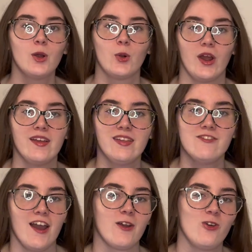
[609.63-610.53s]
crazy
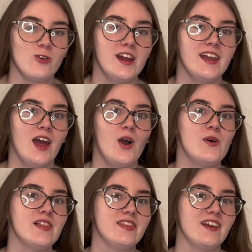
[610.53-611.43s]
viral right
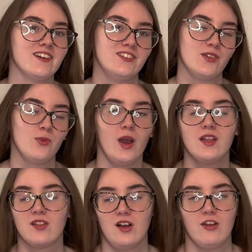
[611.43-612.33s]
now. They are just white
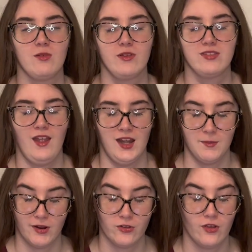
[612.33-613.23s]
socks with teddy
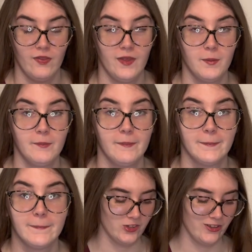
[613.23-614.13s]
bears on them.
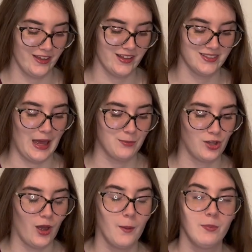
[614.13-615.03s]
Do like a
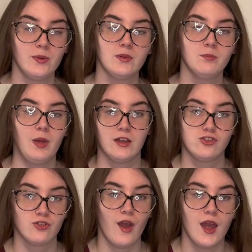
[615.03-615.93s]
laptop bed
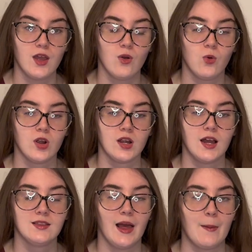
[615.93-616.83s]
tray or
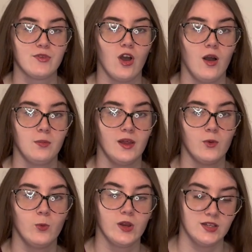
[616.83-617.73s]
a laptop like
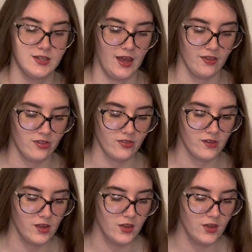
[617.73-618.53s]
wooden desk.